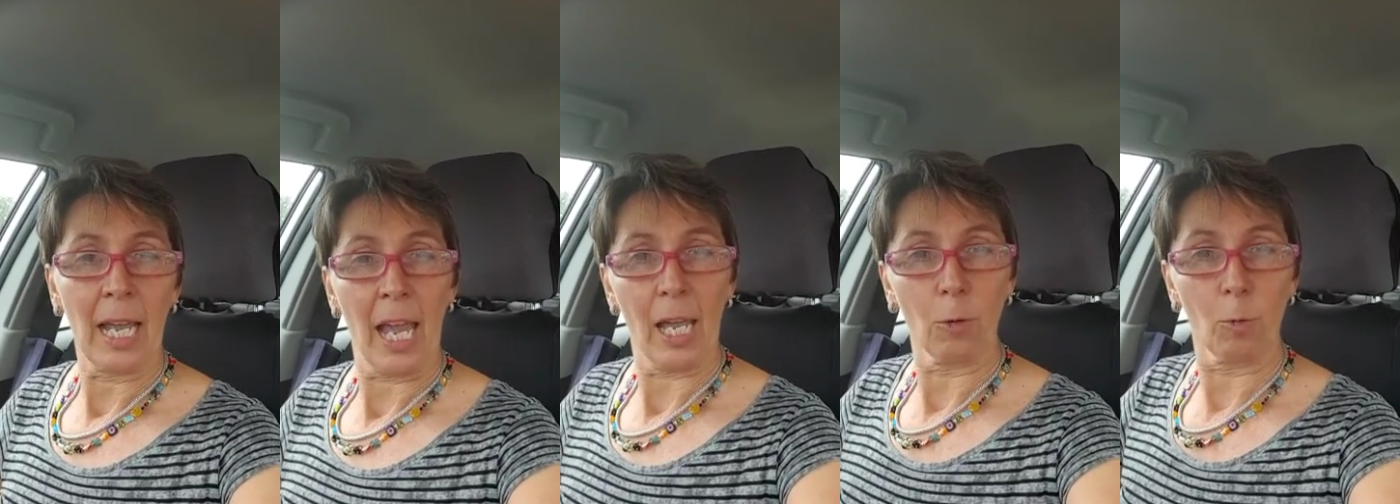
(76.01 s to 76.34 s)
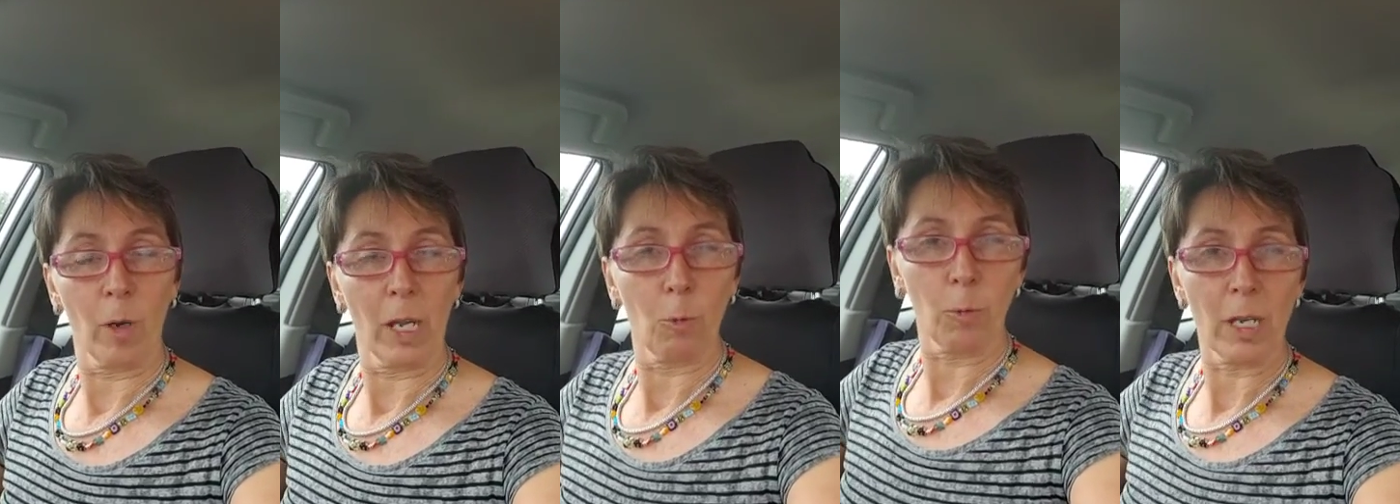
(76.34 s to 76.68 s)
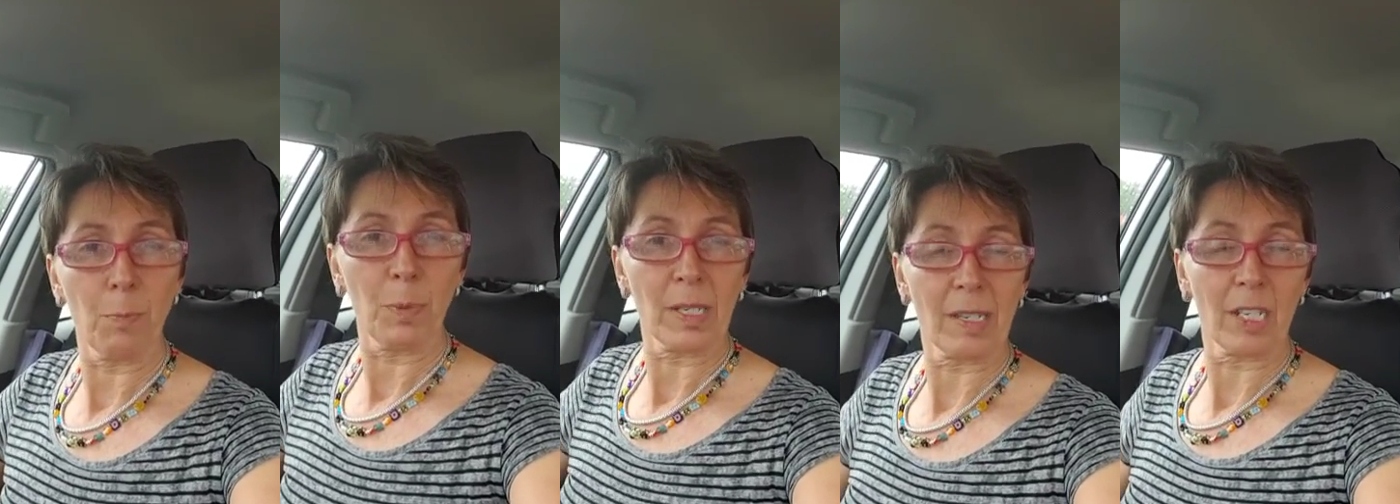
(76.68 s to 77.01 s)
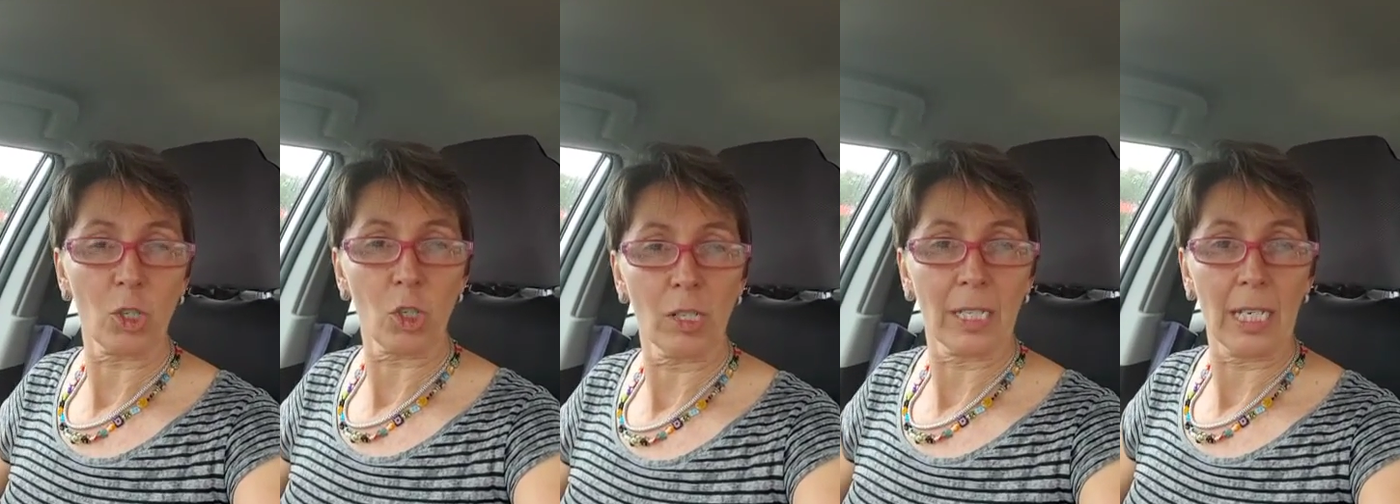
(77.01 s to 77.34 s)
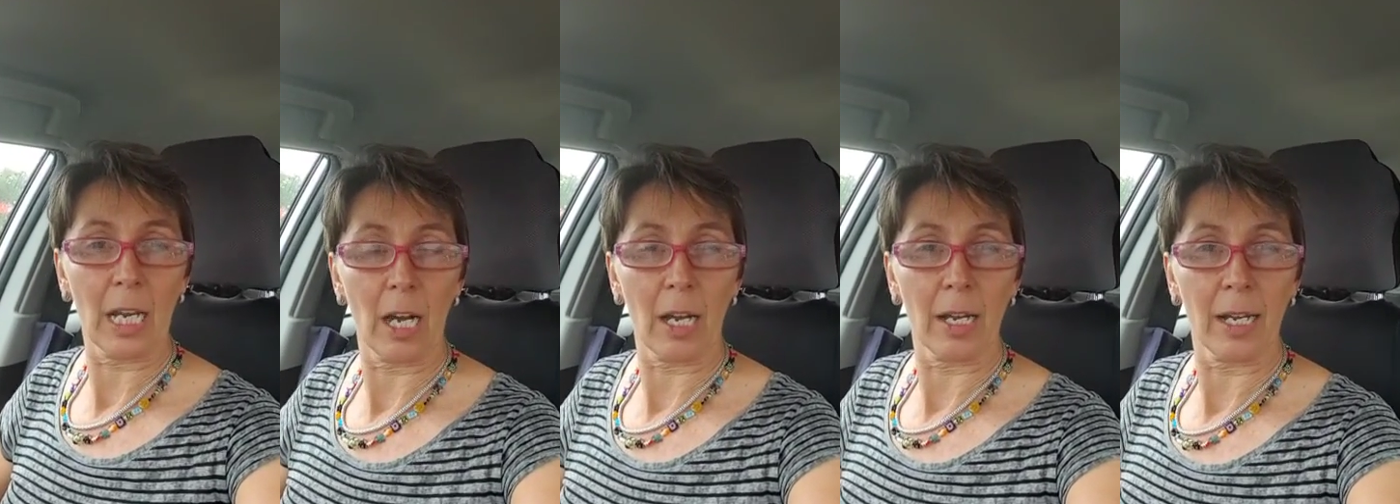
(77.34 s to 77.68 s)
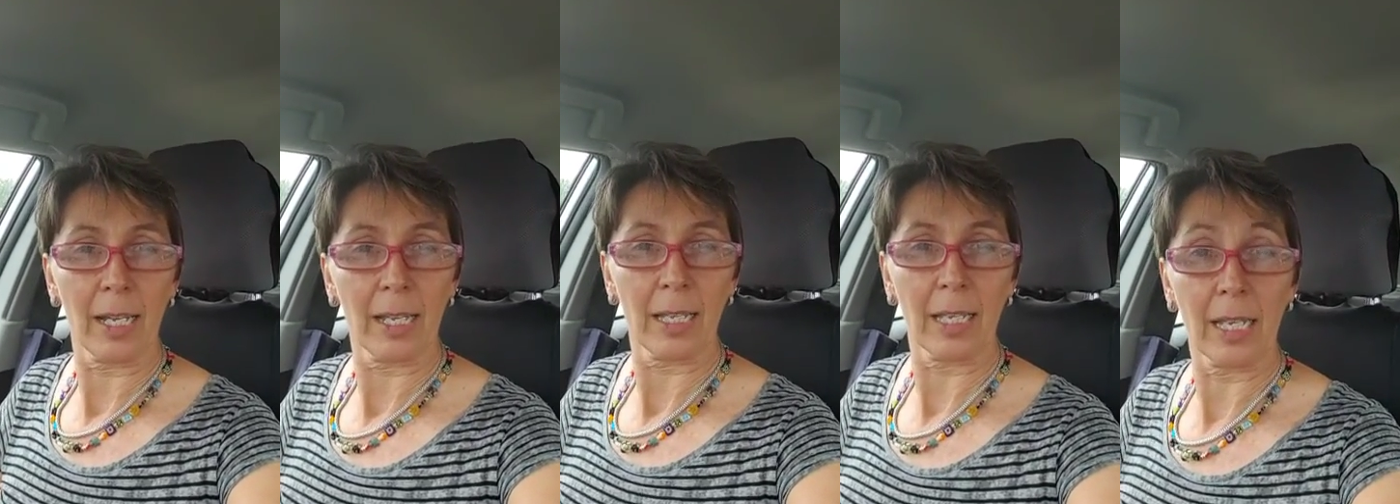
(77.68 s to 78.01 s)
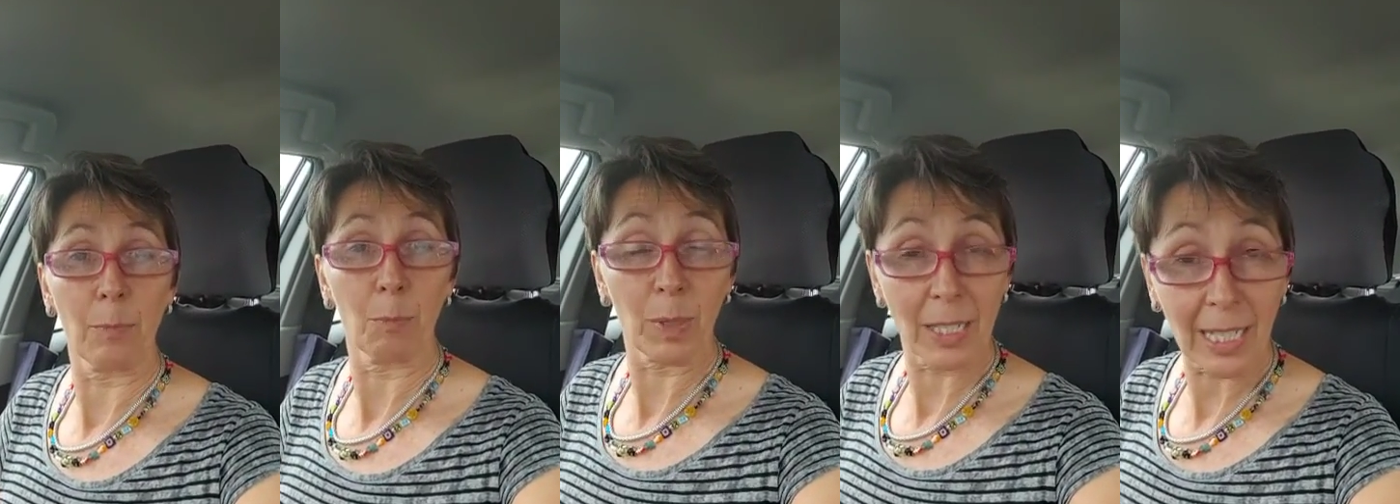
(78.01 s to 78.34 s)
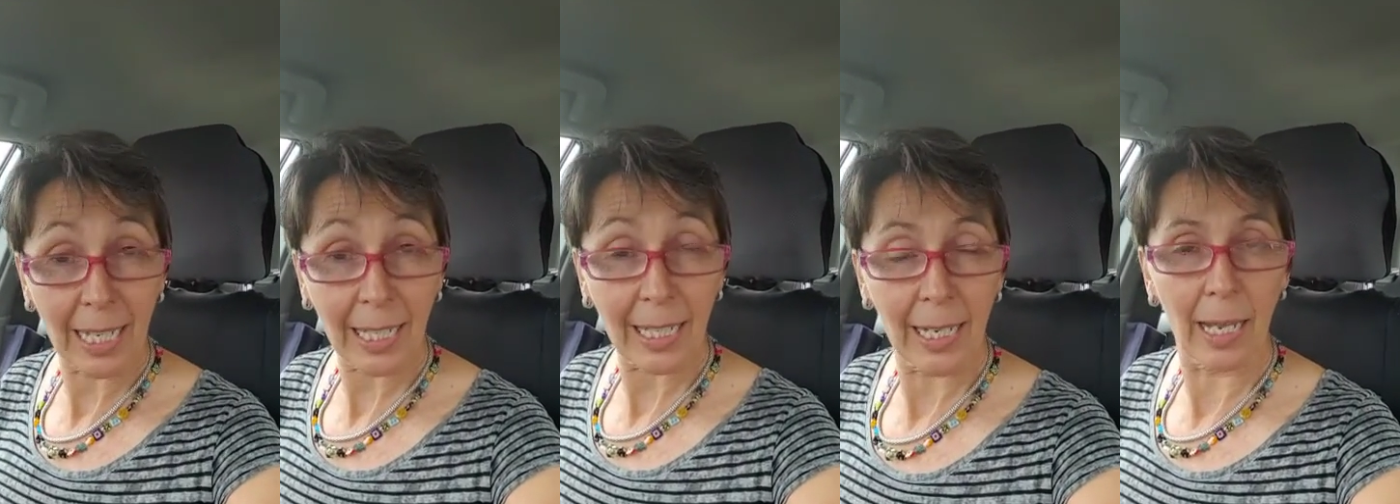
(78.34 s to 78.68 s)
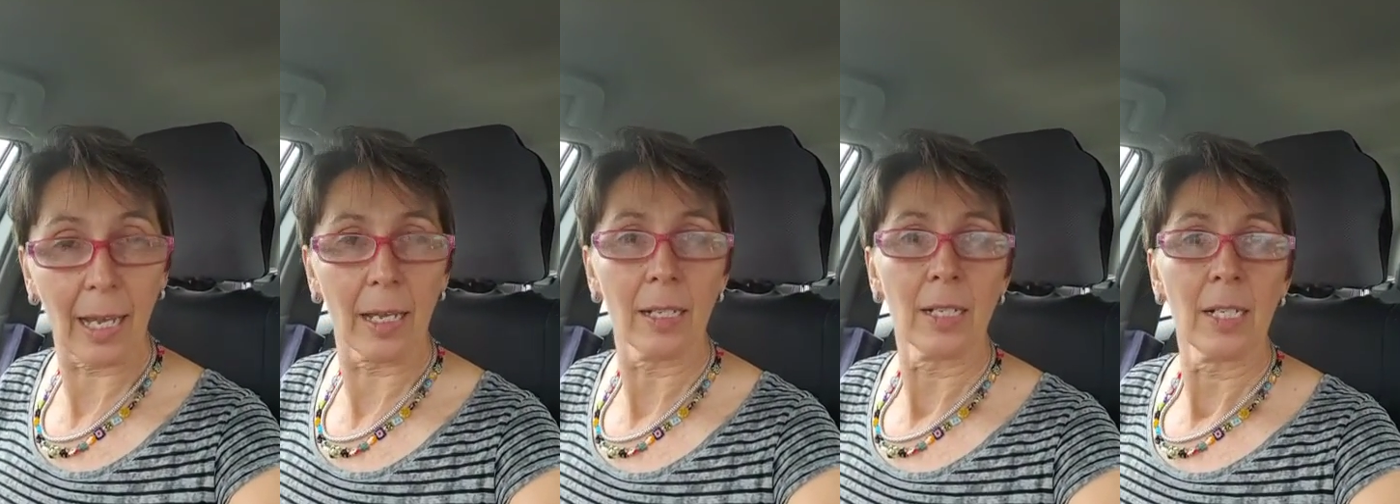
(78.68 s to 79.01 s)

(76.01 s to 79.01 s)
And where we position here in particular,